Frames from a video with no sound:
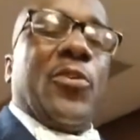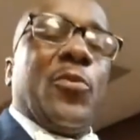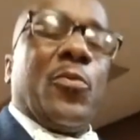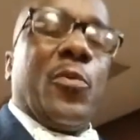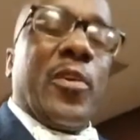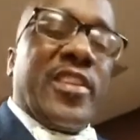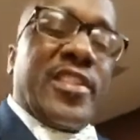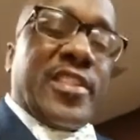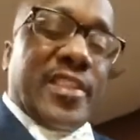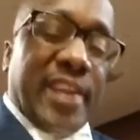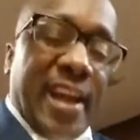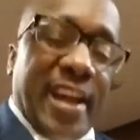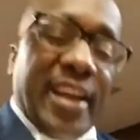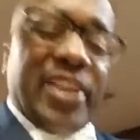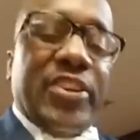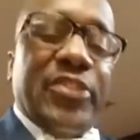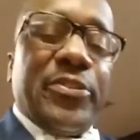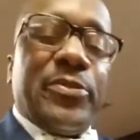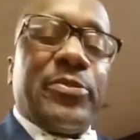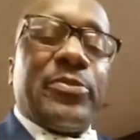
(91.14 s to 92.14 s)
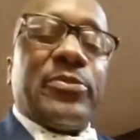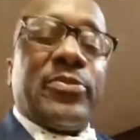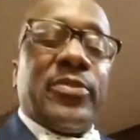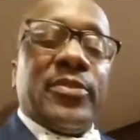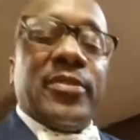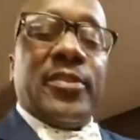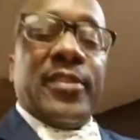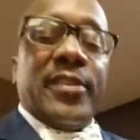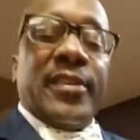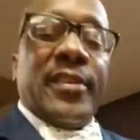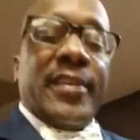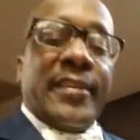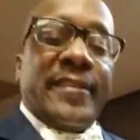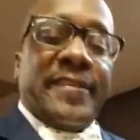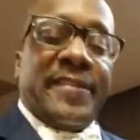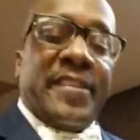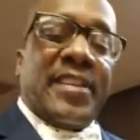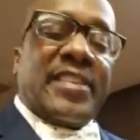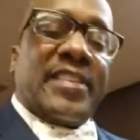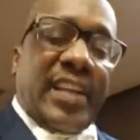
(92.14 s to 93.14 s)
We thank you
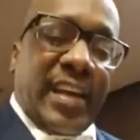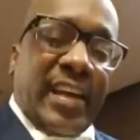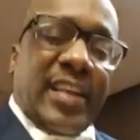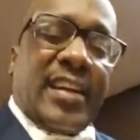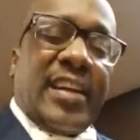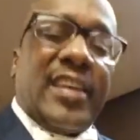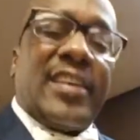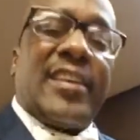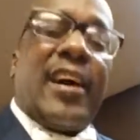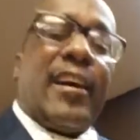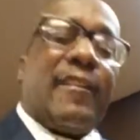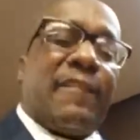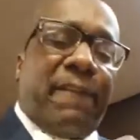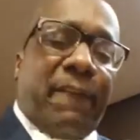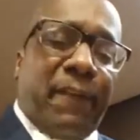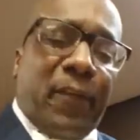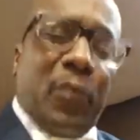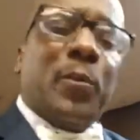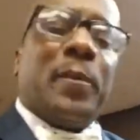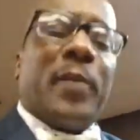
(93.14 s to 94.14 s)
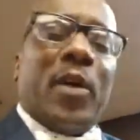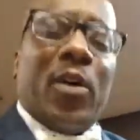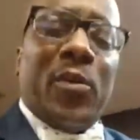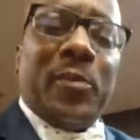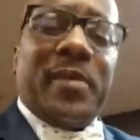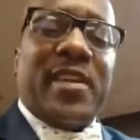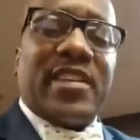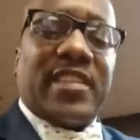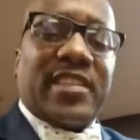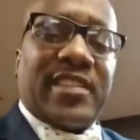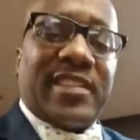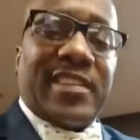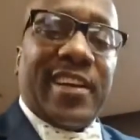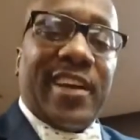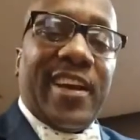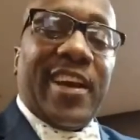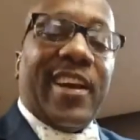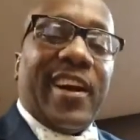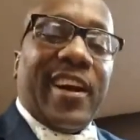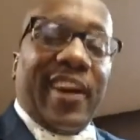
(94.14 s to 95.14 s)
for taking a few moments
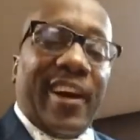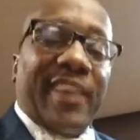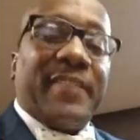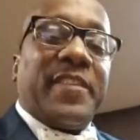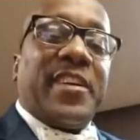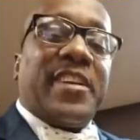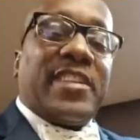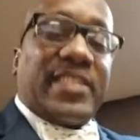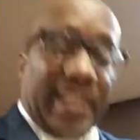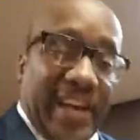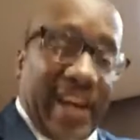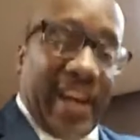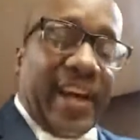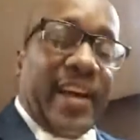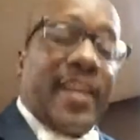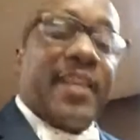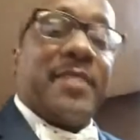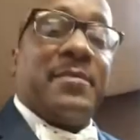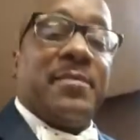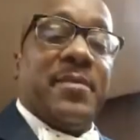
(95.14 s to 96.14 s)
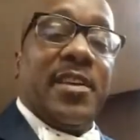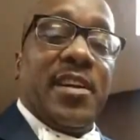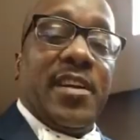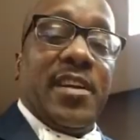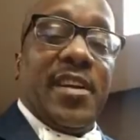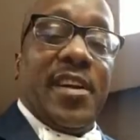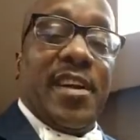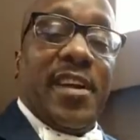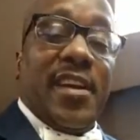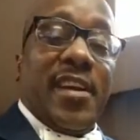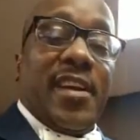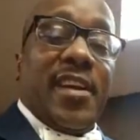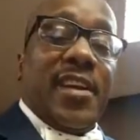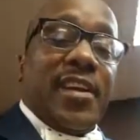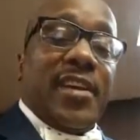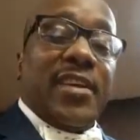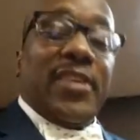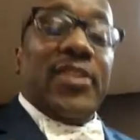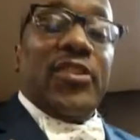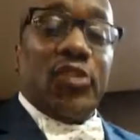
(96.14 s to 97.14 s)
of your time
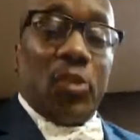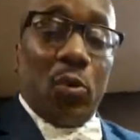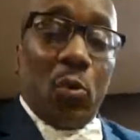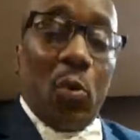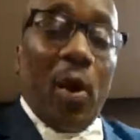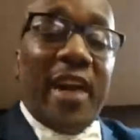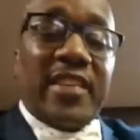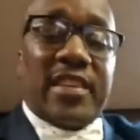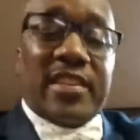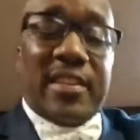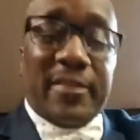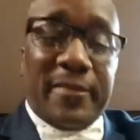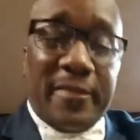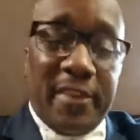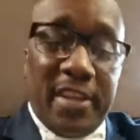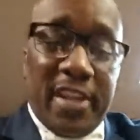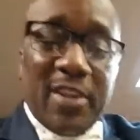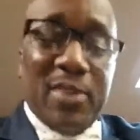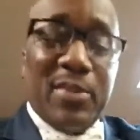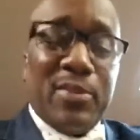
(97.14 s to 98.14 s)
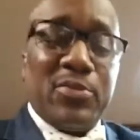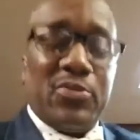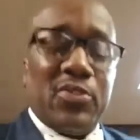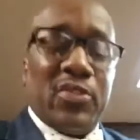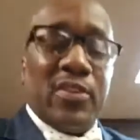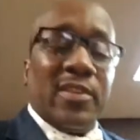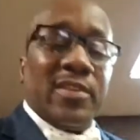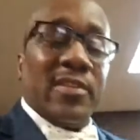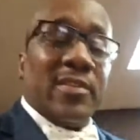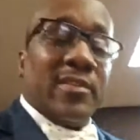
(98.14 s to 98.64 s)
to watch the videos,